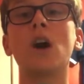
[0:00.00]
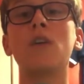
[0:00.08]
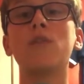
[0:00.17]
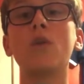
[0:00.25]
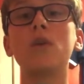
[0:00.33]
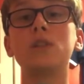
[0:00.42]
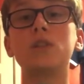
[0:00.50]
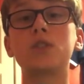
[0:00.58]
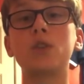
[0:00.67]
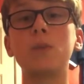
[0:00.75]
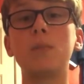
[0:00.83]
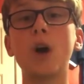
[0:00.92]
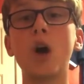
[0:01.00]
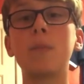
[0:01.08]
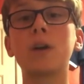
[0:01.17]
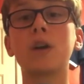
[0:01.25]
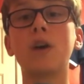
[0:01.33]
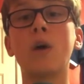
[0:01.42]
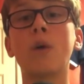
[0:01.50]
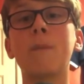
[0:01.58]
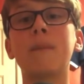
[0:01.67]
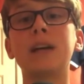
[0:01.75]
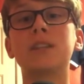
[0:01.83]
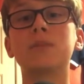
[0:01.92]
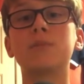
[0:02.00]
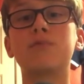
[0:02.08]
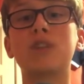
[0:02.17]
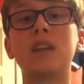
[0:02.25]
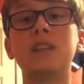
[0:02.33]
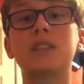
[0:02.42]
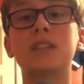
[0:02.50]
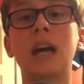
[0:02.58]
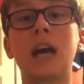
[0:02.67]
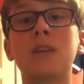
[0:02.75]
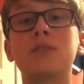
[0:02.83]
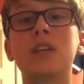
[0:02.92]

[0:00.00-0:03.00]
I thought he's superb in goal and made some brilliant saves